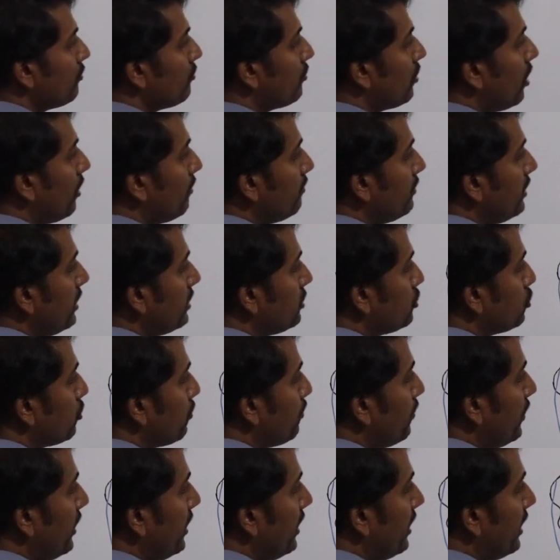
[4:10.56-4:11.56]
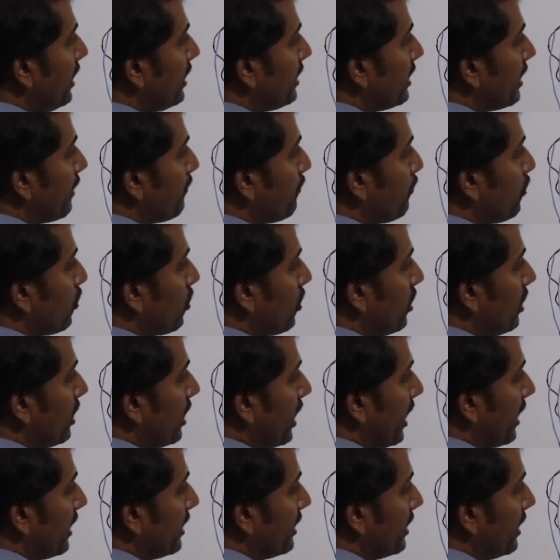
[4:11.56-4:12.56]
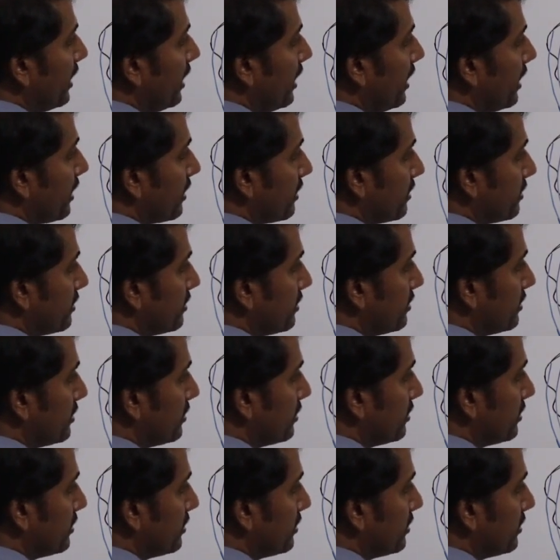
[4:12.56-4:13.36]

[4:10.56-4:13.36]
From the superior temporal line here,